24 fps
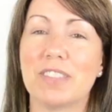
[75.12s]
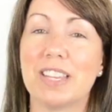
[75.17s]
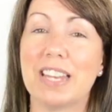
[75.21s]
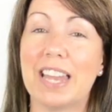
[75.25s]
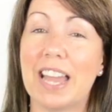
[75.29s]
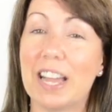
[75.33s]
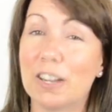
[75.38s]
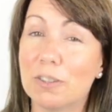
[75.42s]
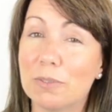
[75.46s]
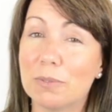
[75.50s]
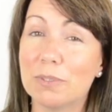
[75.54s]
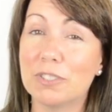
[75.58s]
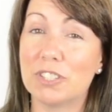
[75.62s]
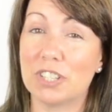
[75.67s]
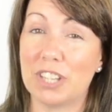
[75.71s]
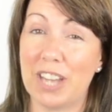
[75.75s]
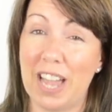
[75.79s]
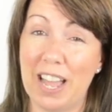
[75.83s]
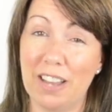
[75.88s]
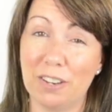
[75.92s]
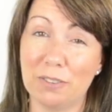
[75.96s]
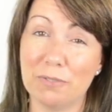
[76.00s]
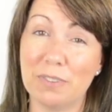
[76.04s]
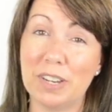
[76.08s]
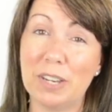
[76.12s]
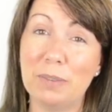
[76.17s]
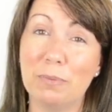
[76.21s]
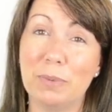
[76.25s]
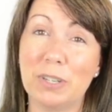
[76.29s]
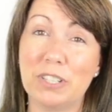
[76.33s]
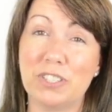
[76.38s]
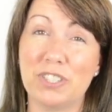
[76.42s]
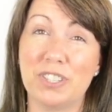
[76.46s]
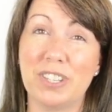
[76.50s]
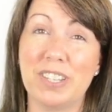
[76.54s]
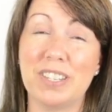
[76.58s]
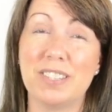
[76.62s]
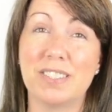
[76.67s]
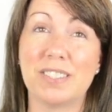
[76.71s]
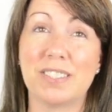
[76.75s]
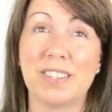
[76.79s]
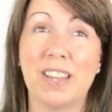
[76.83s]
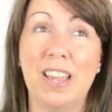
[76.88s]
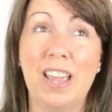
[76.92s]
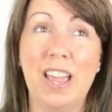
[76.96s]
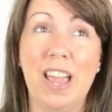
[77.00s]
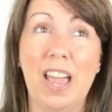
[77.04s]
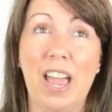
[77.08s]
The Language Gallery, which
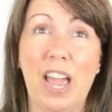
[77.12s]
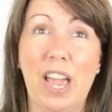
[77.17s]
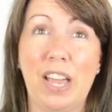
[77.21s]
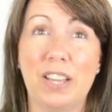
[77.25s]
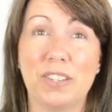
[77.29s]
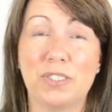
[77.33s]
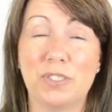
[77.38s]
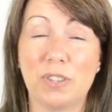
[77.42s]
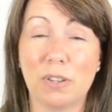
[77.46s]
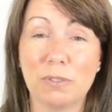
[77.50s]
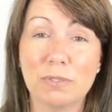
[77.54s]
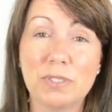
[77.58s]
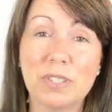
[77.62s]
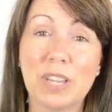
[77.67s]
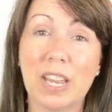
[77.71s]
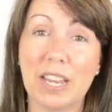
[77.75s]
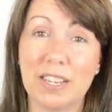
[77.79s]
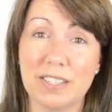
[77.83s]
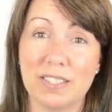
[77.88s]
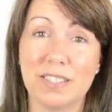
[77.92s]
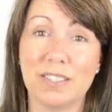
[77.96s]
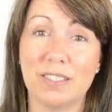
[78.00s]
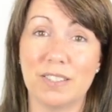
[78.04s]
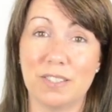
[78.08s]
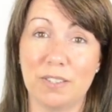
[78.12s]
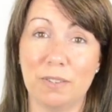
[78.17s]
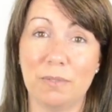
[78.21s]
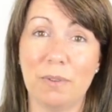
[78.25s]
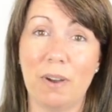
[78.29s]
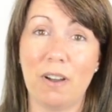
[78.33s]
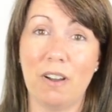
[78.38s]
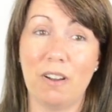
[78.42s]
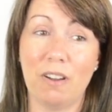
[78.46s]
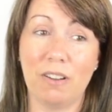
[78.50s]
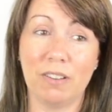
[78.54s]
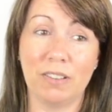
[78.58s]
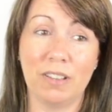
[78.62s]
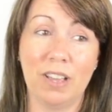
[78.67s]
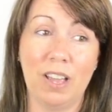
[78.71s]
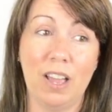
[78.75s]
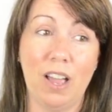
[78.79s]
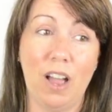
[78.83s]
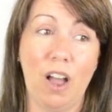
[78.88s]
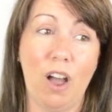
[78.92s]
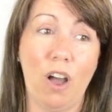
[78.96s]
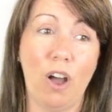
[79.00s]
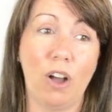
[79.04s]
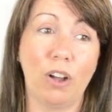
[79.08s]
is associated to our
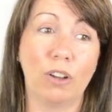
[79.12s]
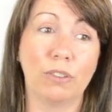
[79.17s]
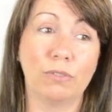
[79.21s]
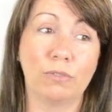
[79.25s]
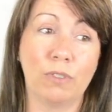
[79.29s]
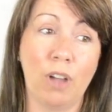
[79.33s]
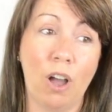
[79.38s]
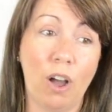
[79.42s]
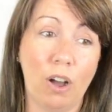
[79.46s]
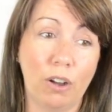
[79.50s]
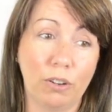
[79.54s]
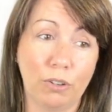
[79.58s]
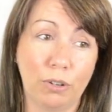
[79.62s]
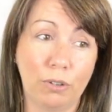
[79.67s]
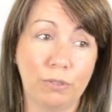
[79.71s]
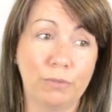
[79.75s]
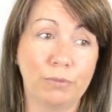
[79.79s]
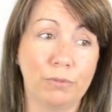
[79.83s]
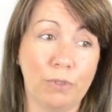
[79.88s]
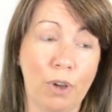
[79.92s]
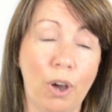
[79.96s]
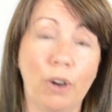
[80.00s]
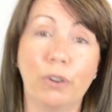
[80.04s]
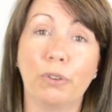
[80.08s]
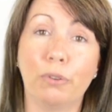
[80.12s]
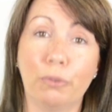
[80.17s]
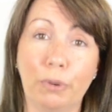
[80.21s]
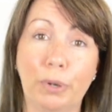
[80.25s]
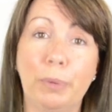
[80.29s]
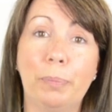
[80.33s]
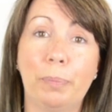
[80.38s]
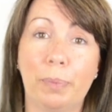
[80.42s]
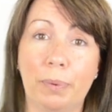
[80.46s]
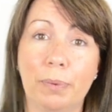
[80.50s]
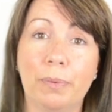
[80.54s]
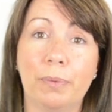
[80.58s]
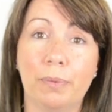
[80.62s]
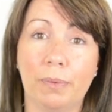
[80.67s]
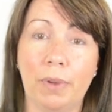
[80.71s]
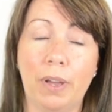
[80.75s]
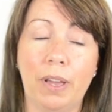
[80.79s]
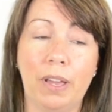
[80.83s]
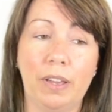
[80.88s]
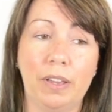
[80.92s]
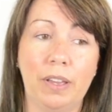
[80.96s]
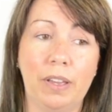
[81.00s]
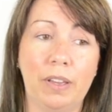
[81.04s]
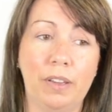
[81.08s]
group
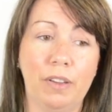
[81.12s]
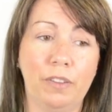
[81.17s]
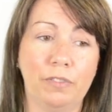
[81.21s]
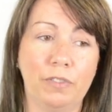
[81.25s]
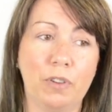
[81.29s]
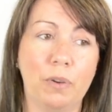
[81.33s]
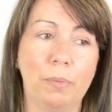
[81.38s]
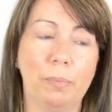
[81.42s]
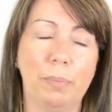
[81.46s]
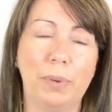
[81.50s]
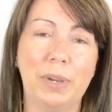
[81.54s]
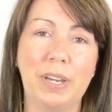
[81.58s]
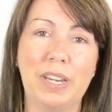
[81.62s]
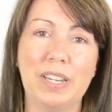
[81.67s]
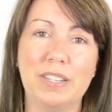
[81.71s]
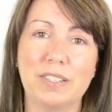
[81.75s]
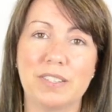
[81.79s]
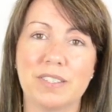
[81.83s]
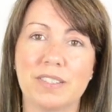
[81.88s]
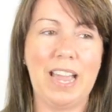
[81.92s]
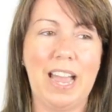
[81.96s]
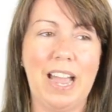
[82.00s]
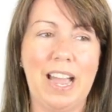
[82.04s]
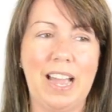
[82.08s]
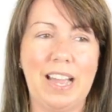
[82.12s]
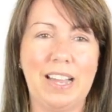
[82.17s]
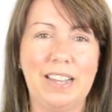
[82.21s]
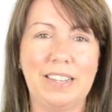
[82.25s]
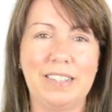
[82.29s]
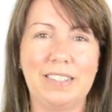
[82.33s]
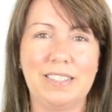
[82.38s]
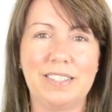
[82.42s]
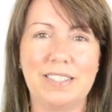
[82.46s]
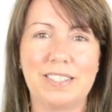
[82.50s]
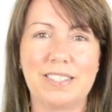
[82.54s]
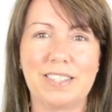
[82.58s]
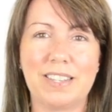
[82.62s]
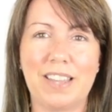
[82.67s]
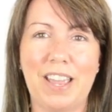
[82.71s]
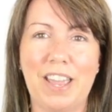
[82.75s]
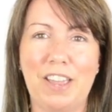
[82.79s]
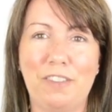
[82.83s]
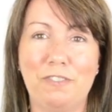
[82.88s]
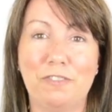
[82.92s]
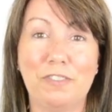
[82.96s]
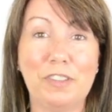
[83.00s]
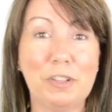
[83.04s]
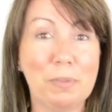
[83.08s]
of companies, and
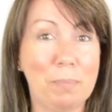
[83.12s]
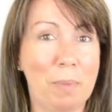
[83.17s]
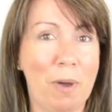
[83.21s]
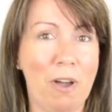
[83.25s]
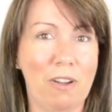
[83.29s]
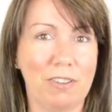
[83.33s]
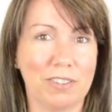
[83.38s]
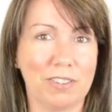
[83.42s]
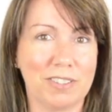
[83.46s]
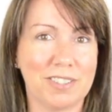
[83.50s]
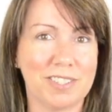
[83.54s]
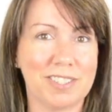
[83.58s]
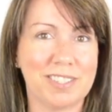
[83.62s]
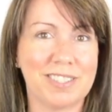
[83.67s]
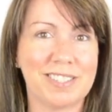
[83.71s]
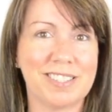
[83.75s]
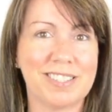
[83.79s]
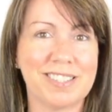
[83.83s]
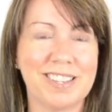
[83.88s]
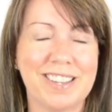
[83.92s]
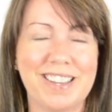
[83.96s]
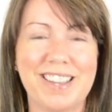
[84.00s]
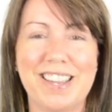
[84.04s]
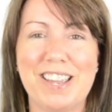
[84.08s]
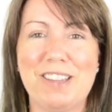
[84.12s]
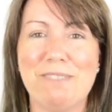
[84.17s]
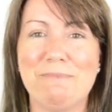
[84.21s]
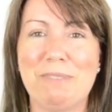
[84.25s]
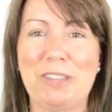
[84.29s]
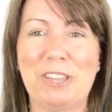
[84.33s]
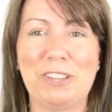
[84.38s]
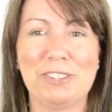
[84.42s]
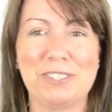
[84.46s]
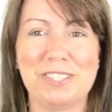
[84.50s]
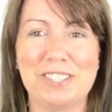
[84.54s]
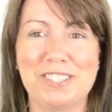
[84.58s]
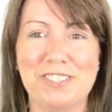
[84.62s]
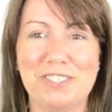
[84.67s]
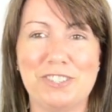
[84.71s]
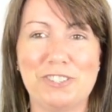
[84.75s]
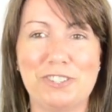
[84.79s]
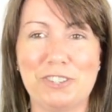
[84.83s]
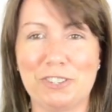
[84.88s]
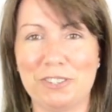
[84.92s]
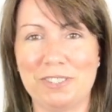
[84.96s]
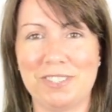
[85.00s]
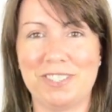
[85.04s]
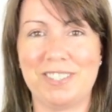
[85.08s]
Phil-Potts, because it's
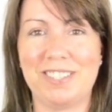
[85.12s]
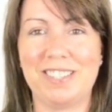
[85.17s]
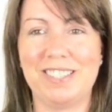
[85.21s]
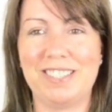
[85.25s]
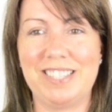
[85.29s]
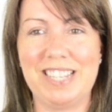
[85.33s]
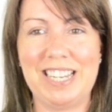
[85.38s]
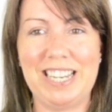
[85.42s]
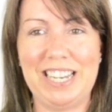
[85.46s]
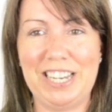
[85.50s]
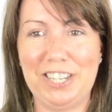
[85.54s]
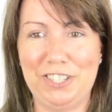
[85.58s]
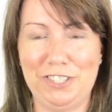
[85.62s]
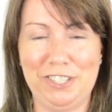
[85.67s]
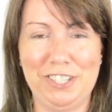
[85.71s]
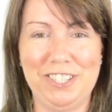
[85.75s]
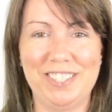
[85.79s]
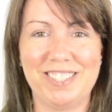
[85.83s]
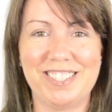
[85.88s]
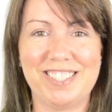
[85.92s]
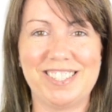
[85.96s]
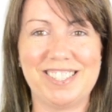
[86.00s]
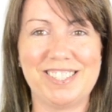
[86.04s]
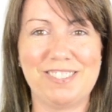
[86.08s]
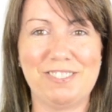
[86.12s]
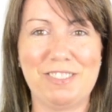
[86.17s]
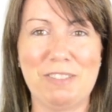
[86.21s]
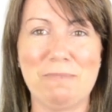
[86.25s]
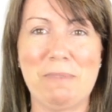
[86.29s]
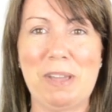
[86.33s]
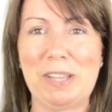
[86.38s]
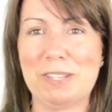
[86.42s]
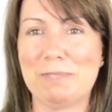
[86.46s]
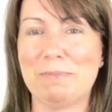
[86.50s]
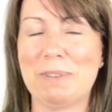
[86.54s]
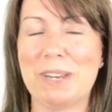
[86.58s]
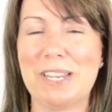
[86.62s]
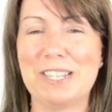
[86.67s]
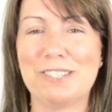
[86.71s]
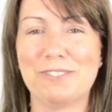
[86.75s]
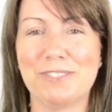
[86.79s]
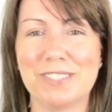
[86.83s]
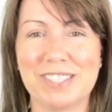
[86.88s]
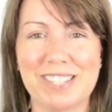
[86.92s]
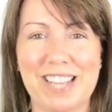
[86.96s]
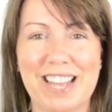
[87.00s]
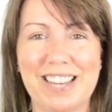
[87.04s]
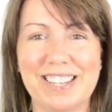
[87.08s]
just delicious, the best place
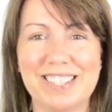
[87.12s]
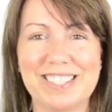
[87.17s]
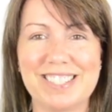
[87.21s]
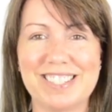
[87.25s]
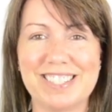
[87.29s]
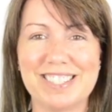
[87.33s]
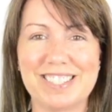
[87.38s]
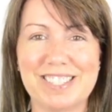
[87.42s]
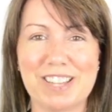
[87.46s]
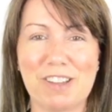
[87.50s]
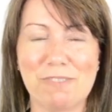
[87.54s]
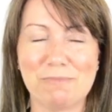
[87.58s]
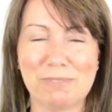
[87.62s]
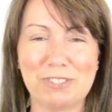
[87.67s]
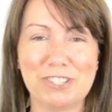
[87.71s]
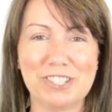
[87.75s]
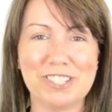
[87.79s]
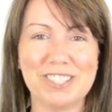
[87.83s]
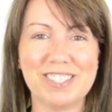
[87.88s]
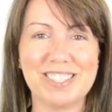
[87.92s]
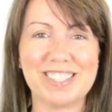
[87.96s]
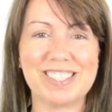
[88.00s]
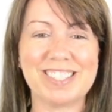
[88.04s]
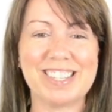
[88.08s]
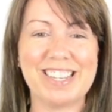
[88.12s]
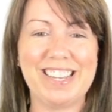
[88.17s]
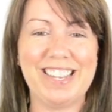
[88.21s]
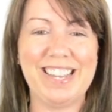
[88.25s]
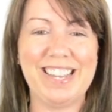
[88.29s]
for salads and sandwiches,